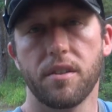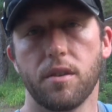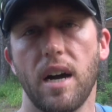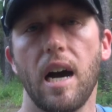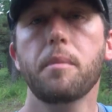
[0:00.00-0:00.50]

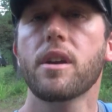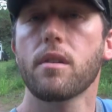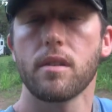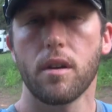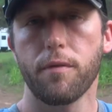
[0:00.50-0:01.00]
So I'm here
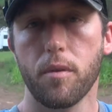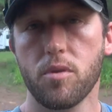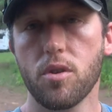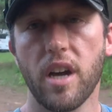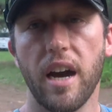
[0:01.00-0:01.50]
to learn from
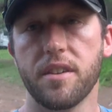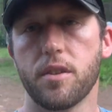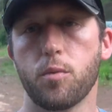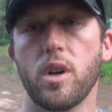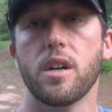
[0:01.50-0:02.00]
you guys
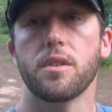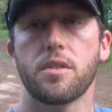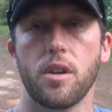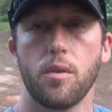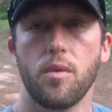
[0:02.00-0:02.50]
as well.
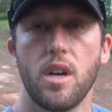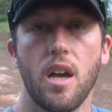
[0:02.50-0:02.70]
So